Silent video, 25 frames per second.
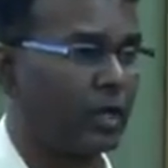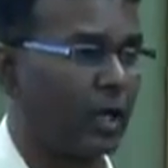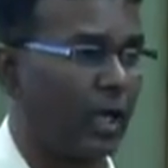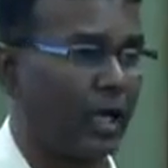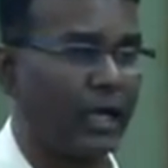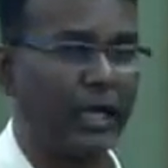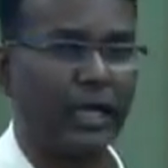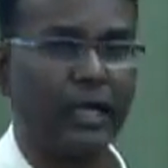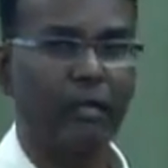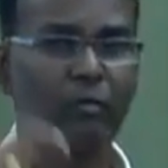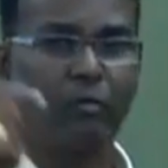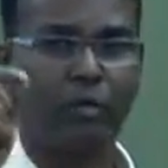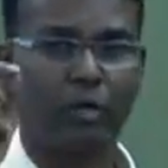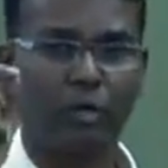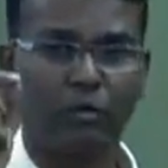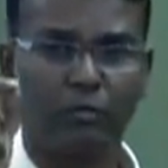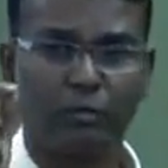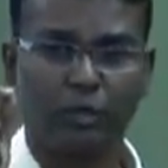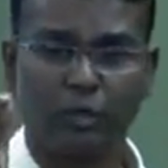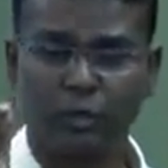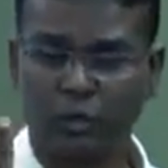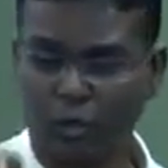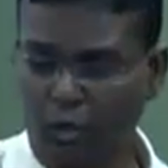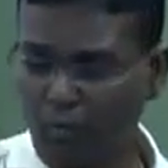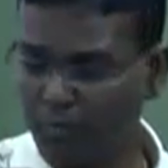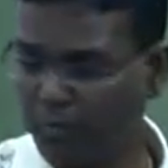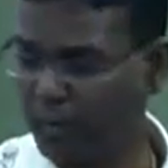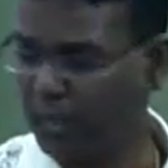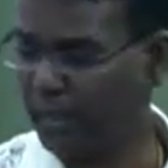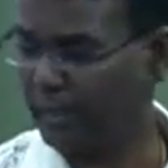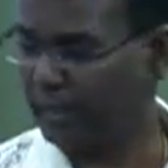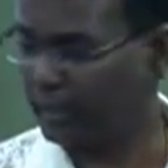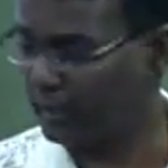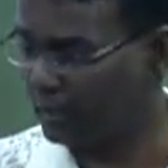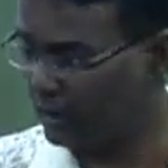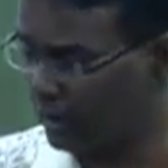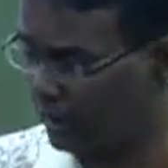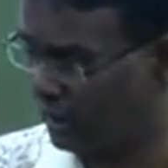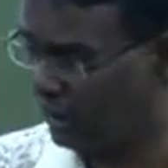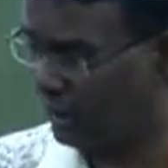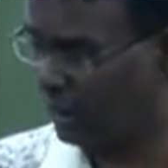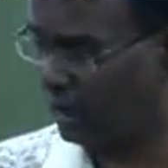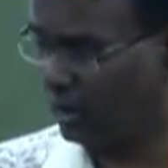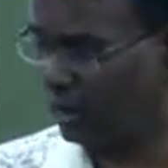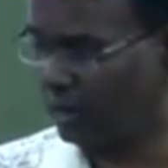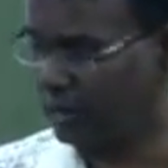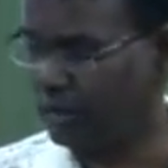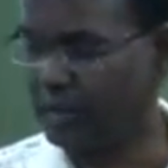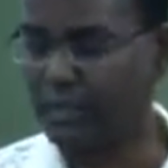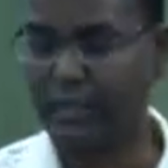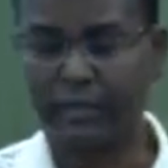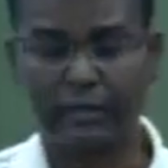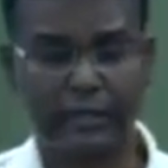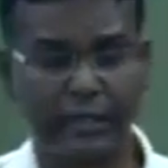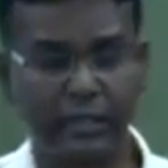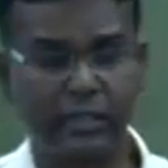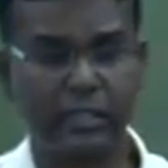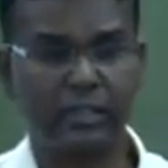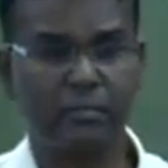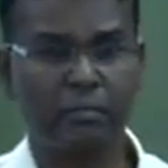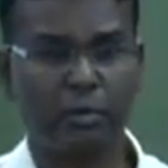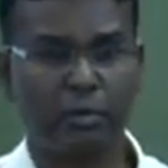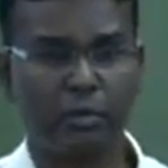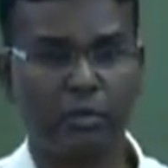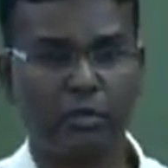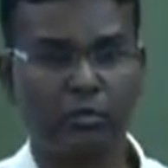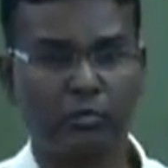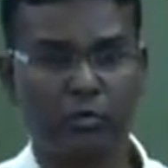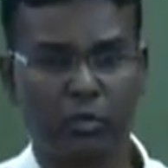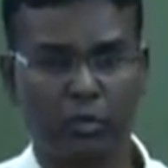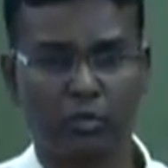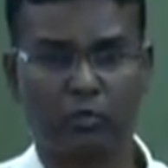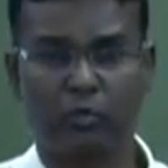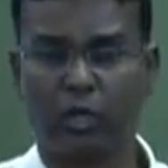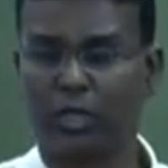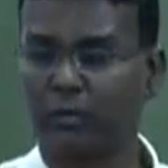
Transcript: And I have one of the top line testimonial.